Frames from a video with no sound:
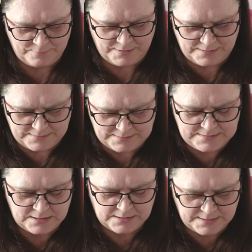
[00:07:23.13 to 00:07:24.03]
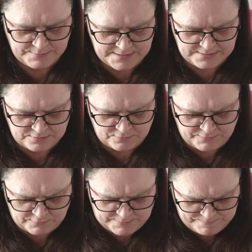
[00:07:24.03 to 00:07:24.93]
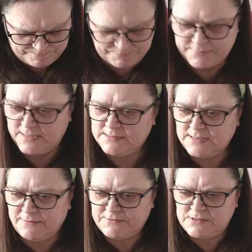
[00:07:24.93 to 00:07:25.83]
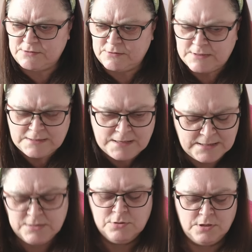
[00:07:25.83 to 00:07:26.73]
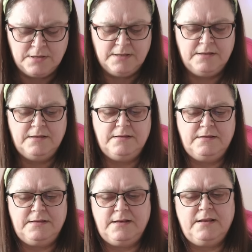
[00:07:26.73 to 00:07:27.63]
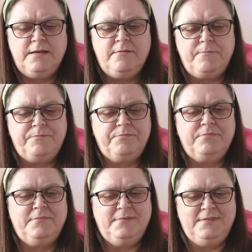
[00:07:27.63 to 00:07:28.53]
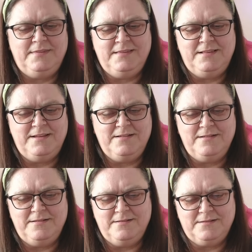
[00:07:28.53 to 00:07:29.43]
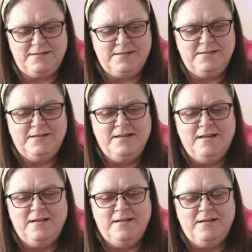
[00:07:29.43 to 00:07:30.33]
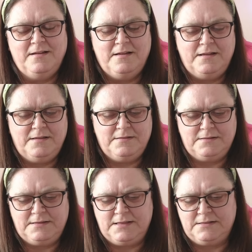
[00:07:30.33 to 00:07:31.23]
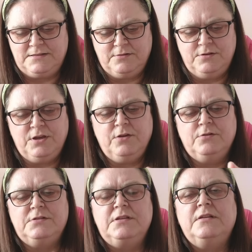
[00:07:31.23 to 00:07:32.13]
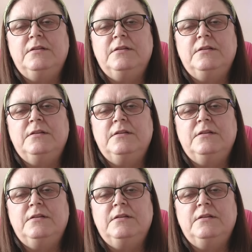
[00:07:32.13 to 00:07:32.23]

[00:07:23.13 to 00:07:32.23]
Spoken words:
But I'm starting to get my hands on a real one. This will have to do. Ooh. Get it out. And look. That's so cute.